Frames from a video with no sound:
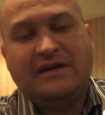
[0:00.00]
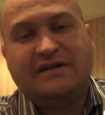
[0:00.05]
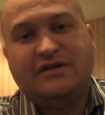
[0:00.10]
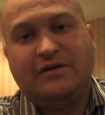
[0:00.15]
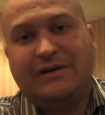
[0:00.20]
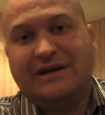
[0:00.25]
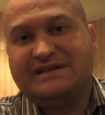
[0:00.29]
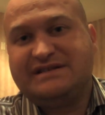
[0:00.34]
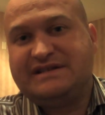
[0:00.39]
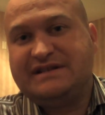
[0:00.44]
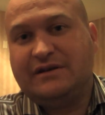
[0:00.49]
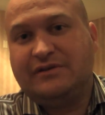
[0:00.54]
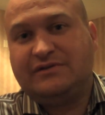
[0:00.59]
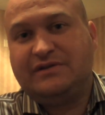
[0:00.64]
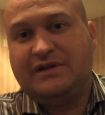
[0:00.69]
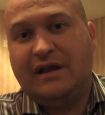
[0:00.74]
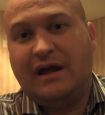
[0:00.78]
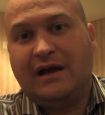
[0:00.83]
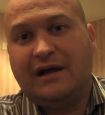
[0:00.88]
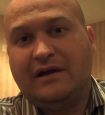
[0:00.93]
Your SEO,
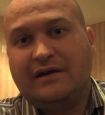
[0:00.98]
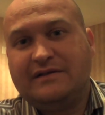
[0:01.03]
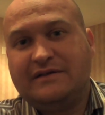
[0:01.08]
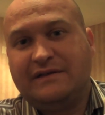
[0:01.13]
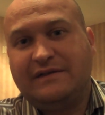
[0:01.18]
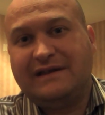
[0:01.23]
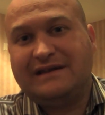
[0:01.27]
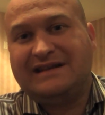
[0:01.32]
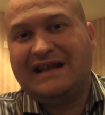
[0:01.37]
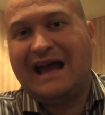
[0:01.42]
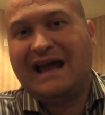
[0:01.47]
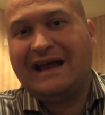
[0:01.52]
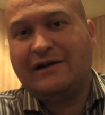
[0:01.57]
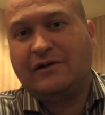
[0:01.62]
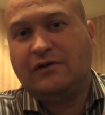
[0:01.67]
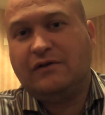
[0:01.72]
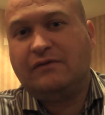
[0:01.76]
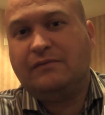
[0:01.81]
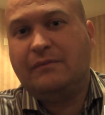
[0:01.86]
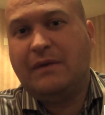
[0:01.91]
the
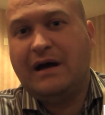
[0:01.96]
title,